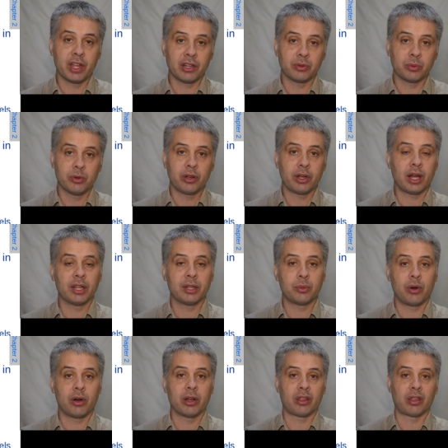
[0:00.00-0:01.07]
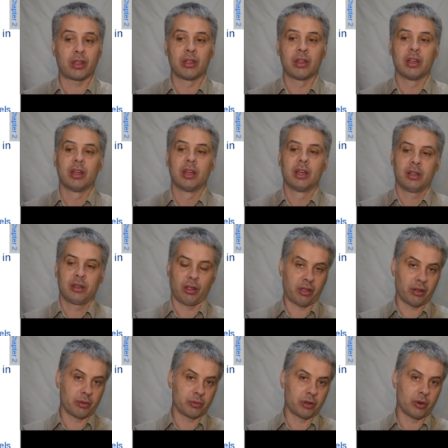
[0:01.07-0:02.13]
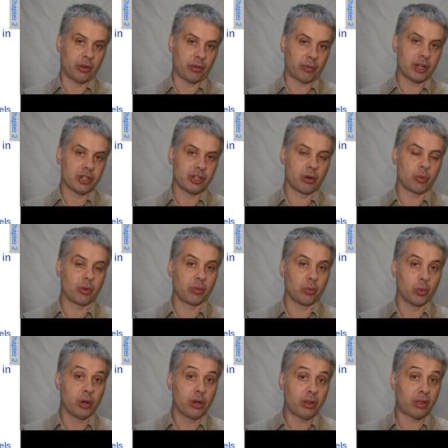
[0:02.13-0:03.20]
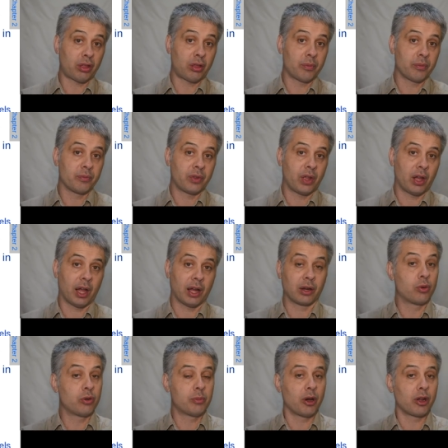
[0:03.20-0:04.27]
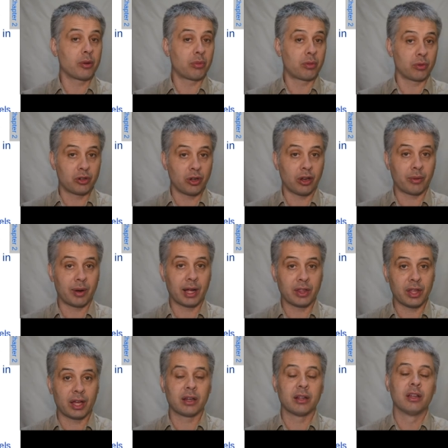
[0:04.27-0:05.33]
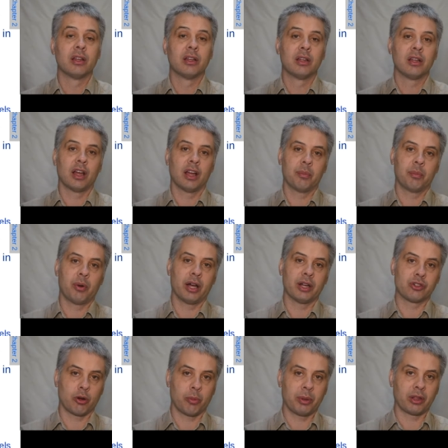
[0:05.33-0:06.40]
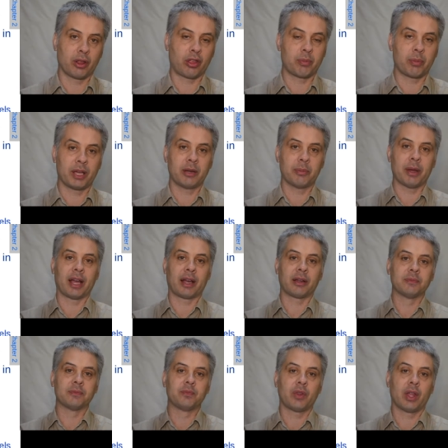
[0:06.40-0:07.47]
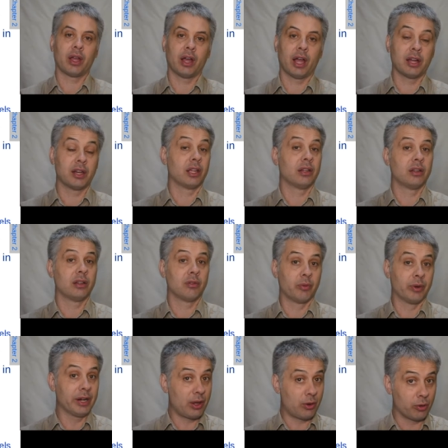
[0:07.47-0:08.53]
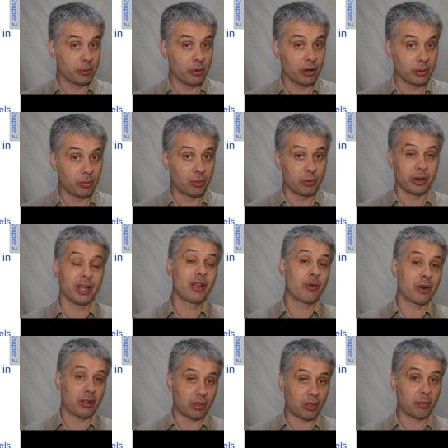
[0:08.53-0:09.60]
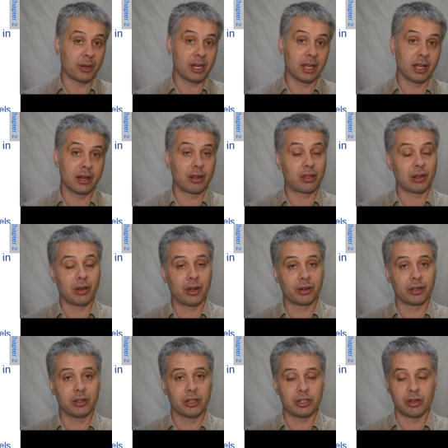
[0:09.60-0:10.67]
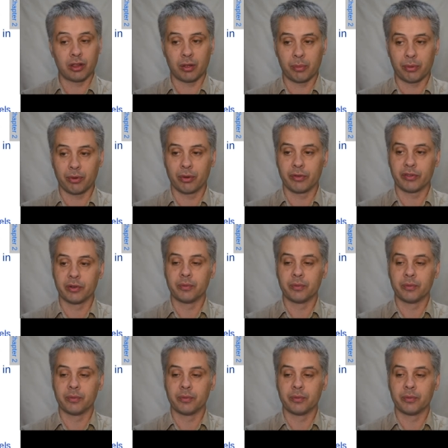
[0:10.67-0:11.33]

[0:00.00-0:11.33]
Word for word: to work. Otherwise, the signal to noise ratio was worse, uh, and good modems would tolerate that uh, by dropping the speed back. and really good modems would increase the speed again as the line conditions improved.